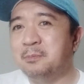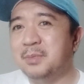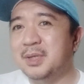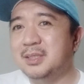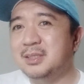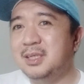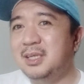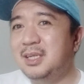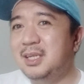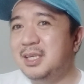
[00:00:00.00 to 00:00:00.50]

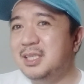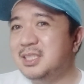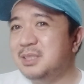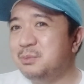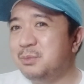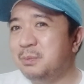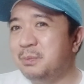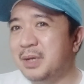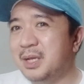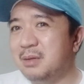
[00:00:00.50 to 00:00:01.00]
Kasi
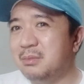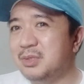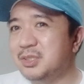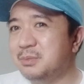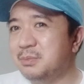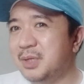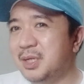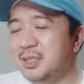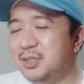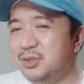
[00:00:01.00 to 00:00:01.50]
iniisip mo parang mas
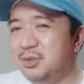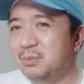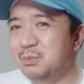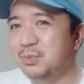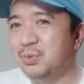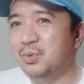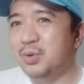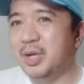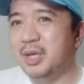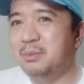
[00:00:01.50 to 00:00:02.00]
maganda yung
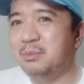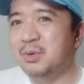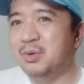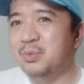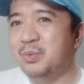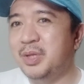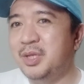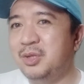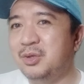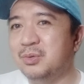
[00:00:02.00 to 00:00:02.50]
buhay mo
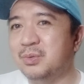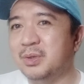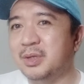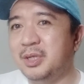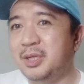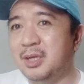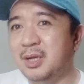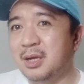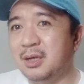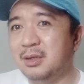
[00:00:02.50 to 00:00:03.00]
when you
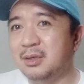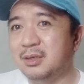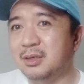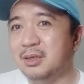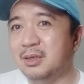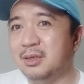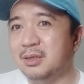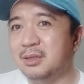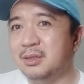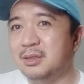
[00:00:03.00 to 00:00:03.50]
were
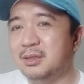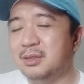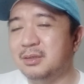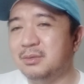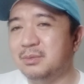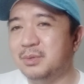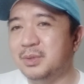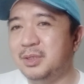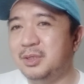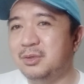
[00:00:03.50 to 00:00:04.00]
younger,
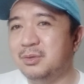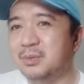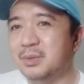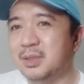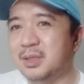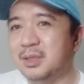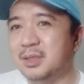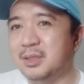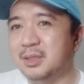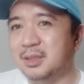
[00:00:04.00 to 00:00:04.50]
when you
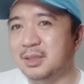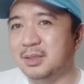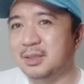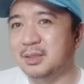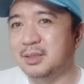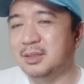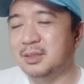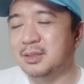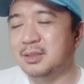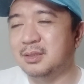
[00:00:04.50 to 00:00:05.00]
were
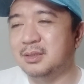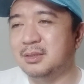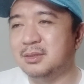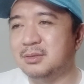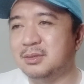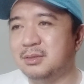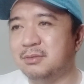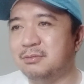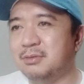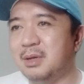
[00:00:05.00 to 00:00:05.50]

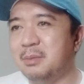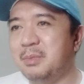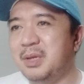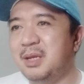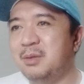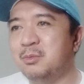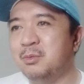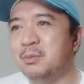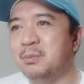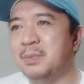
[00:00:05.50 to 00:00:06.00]
sa
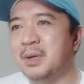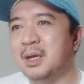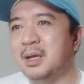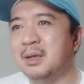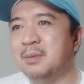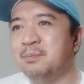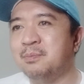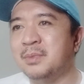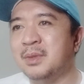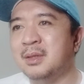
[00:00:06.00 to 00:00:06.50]
family mo
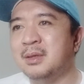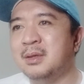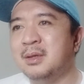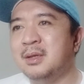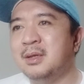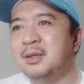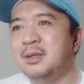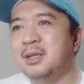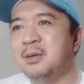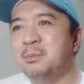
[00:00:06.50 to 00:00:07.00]
pa.
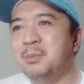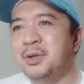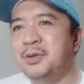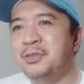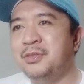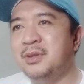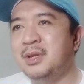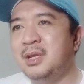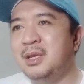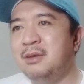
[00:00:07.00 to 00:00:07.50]
Number
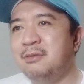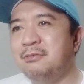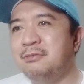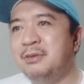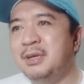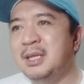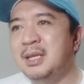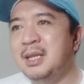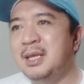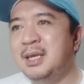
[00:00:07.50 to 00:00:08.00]
three,
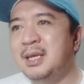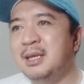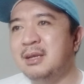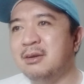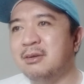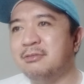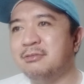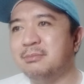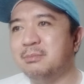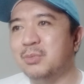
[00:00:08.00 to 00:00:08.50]
feeling
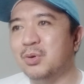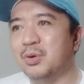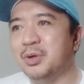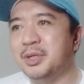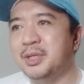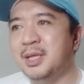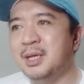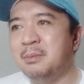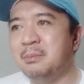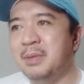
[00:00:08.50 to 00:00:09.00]
of
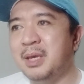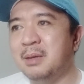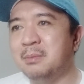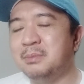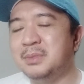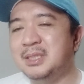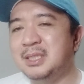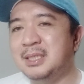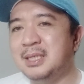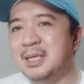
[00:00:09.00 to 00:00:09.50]
boredom,
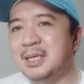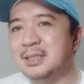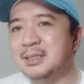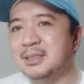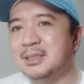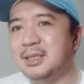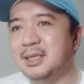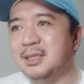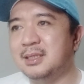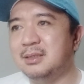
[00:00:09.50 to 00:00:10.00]

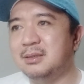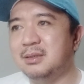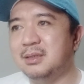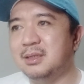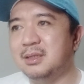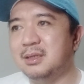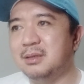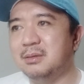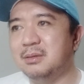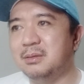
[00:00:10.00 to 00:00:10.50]
emptiness, and
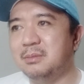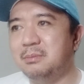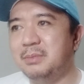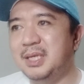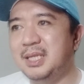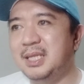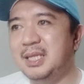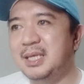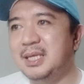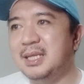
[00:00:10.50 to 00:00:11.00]

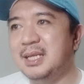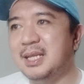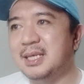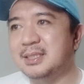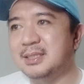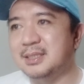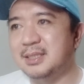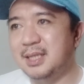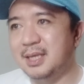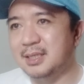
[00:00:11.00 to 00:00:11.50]

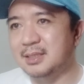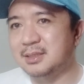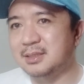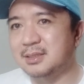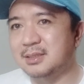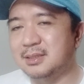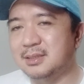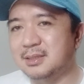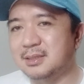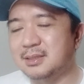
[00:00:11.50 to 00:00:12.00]

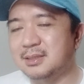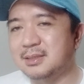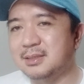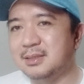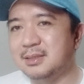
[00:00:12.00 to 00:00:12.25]
meaninglessness.